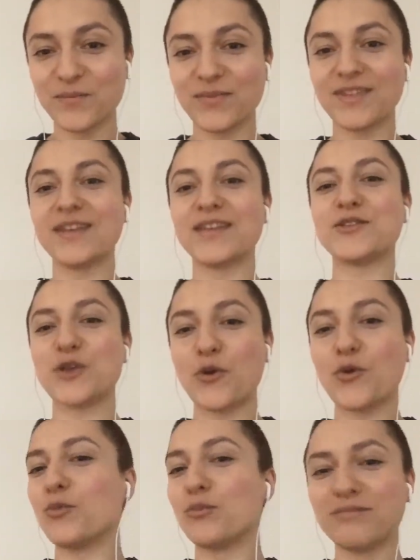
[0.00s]

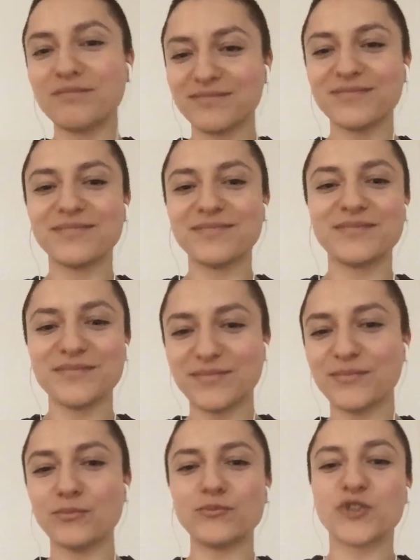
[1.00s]
So
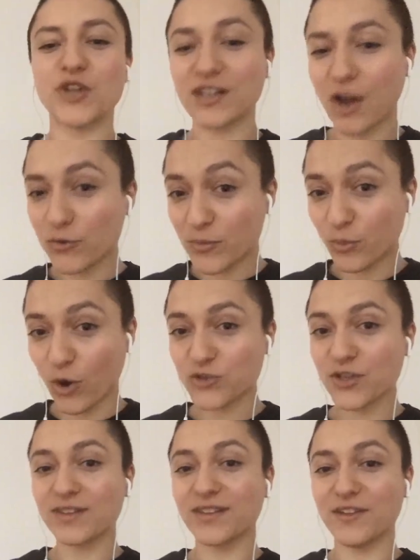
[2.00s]
check out the
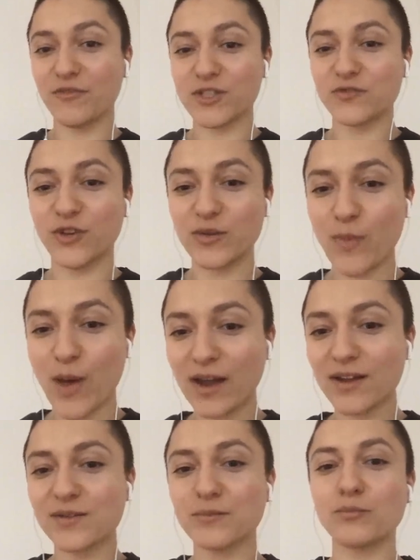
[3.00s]
project, give us feedback,
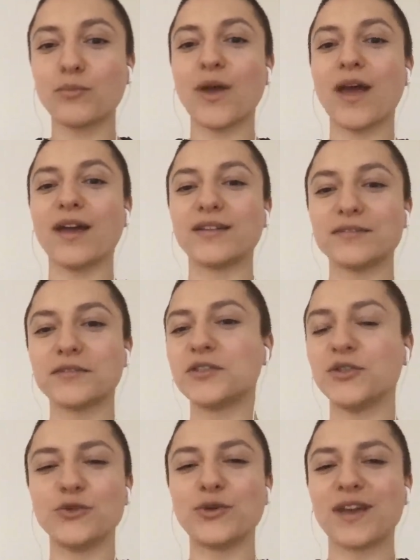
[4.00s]
and
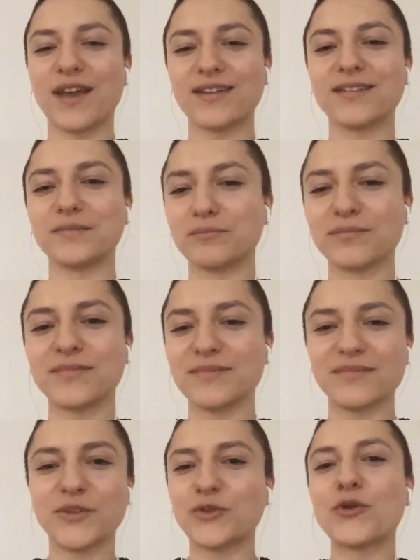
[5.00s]
you
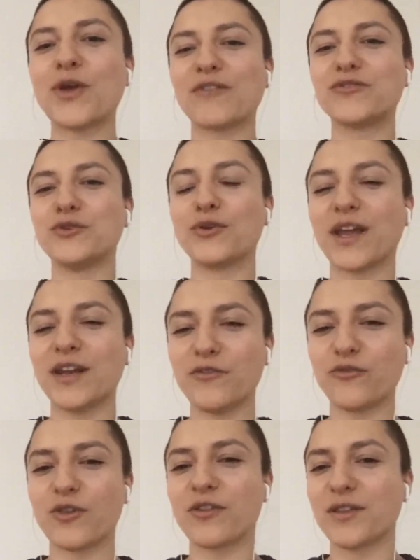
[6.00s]
don't have to look any
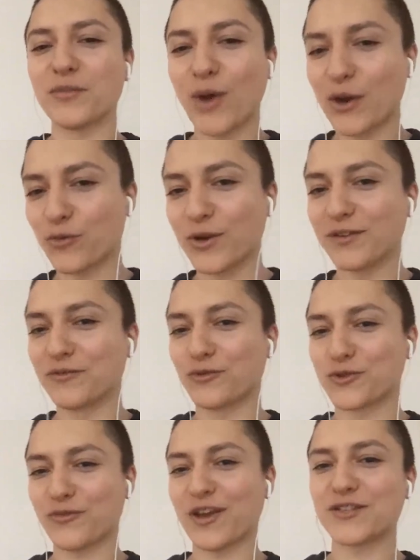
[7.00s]
further than µRaiden for
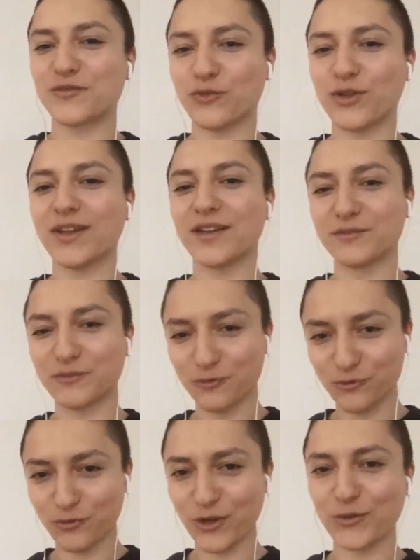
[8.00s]
fast, free, and
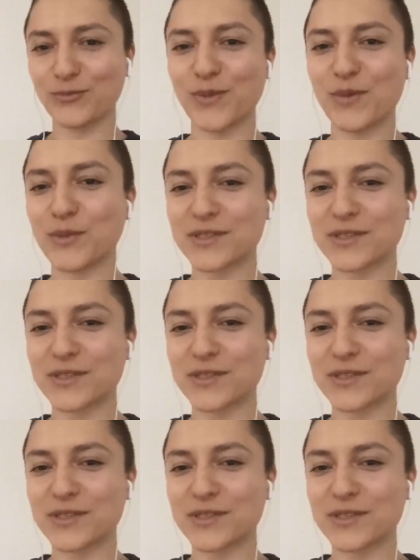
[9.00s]
frequent payments.